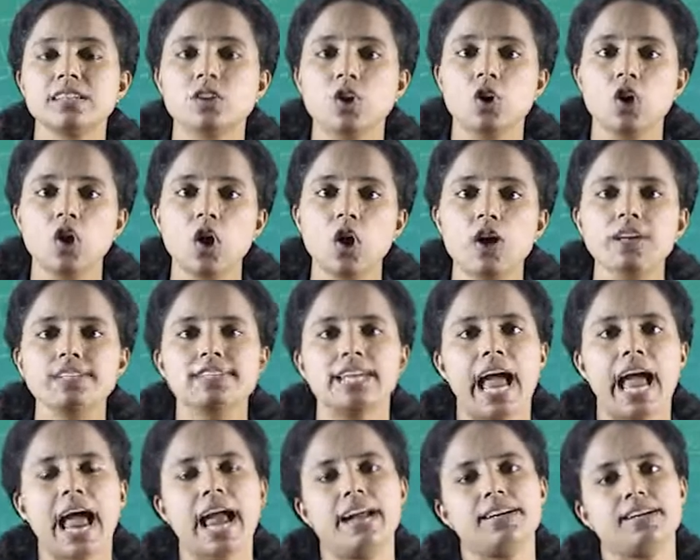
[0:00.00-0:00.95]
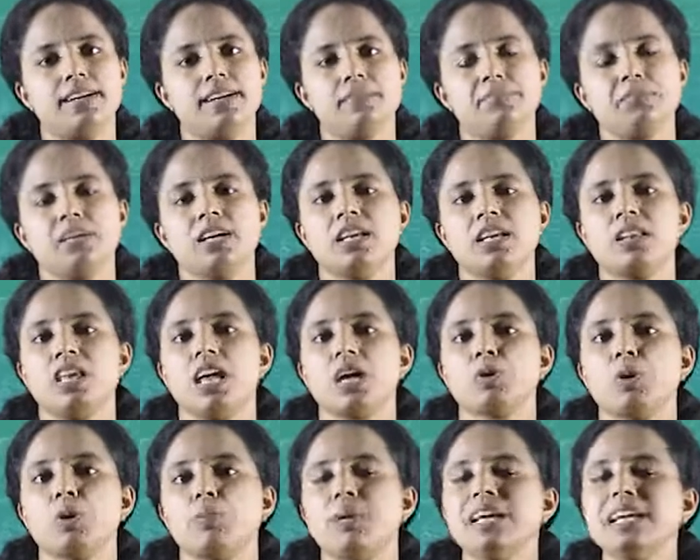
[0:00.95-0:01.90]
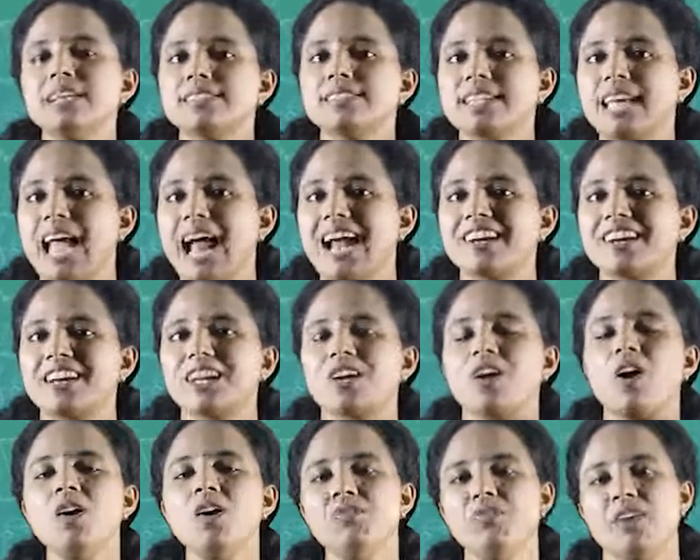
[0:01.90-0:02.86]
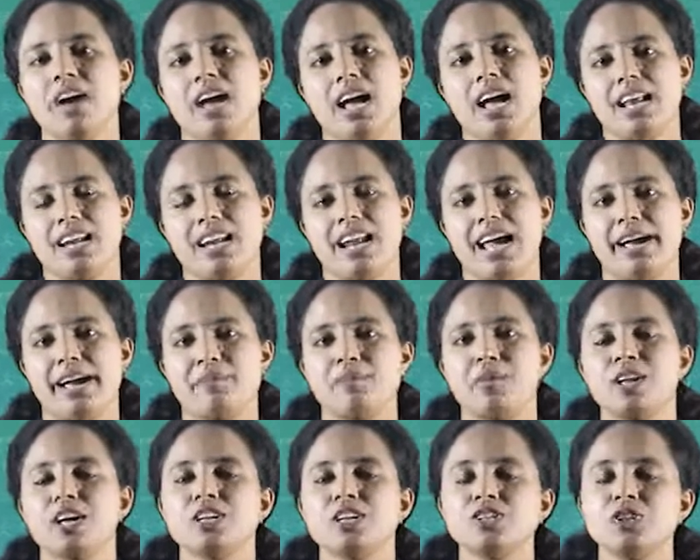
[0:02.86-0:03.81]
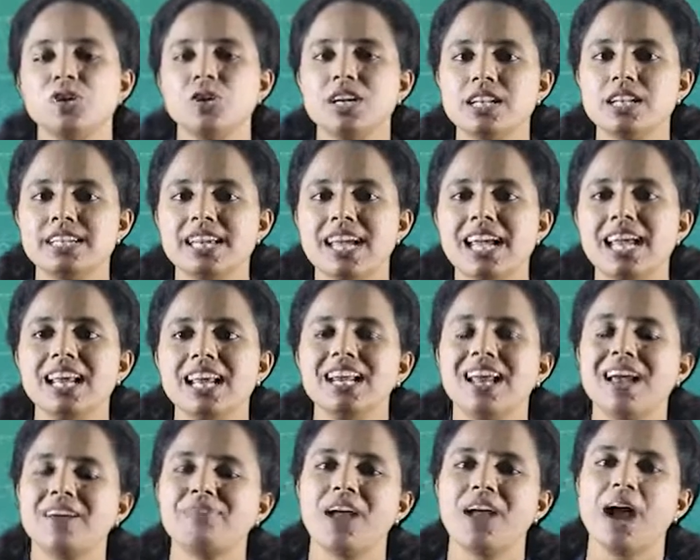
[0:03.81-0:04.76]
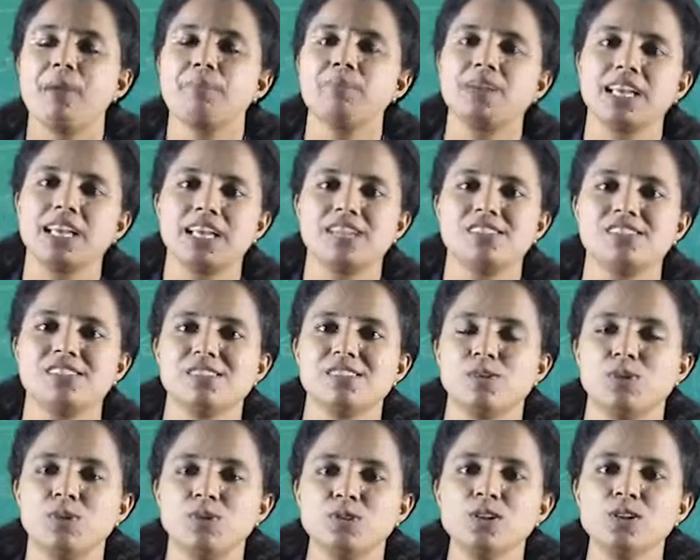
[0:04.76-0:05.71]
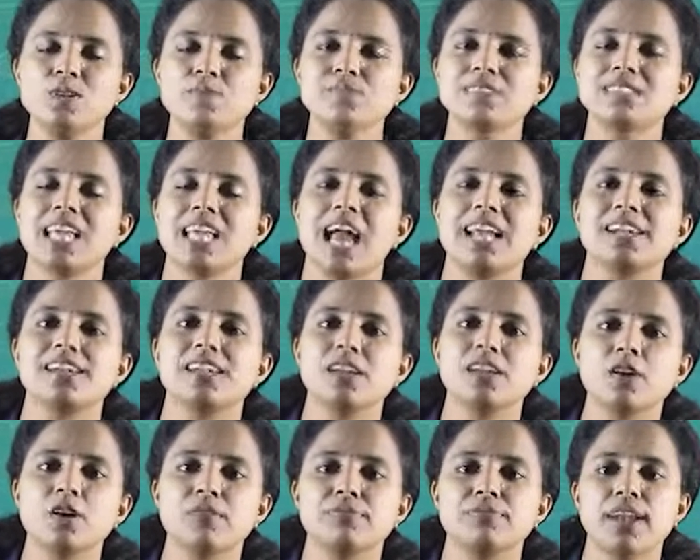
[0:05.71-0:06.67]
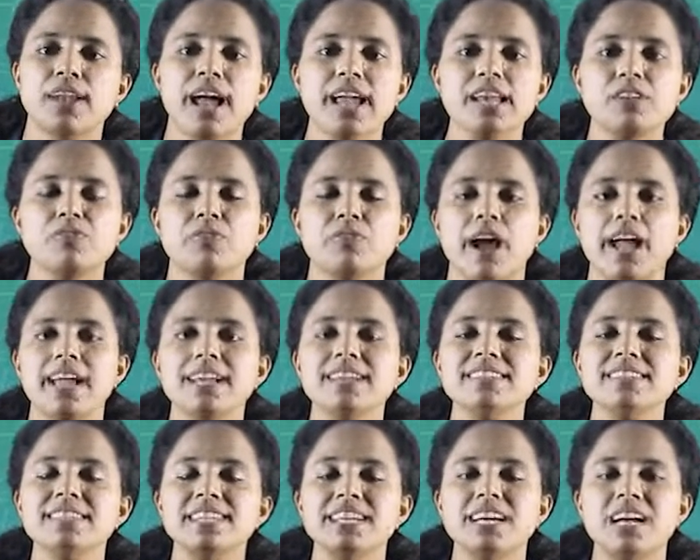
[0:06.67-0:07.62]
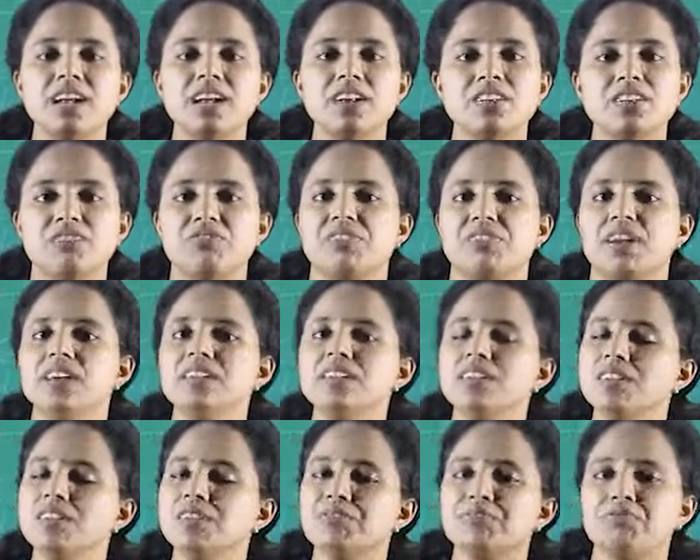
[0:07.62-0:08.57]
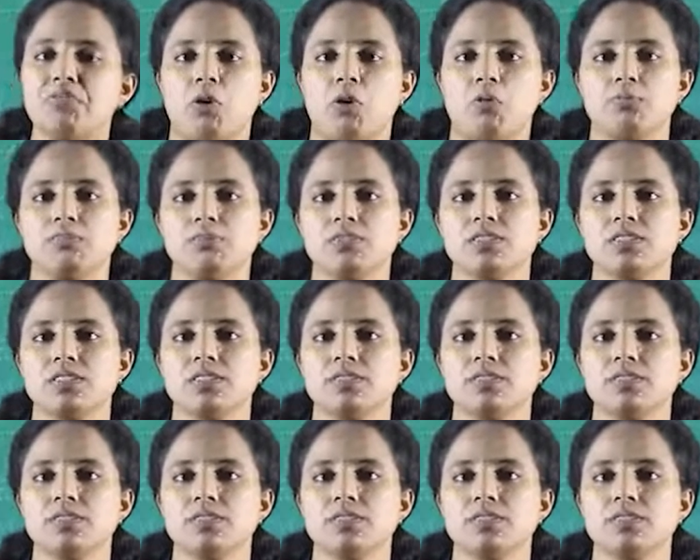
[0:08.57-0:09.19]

a colloids added, there will be scattering of light. So, in daily life applications also, scattering of light finds different forms.